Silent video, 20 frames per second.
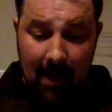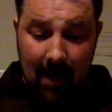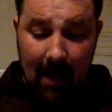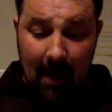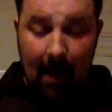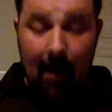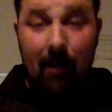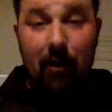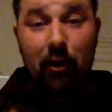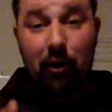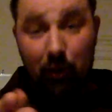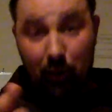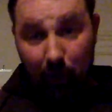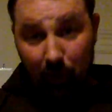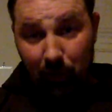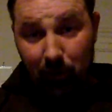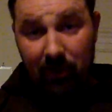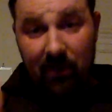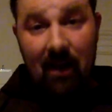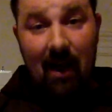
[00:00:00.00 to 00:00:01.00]
you're
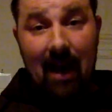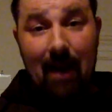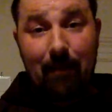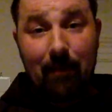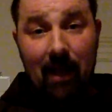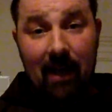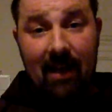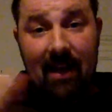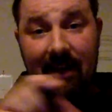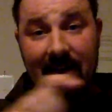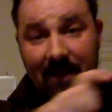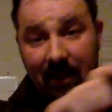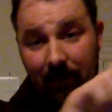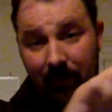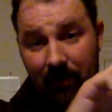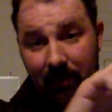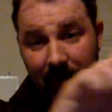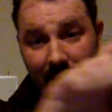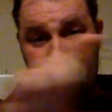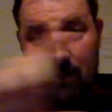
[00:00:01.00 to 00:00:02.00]
going to do the timeline
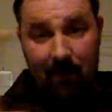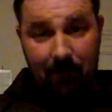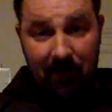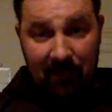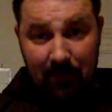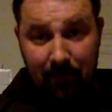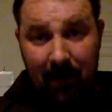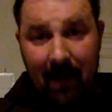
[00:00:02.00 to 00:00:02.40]
activity. piece of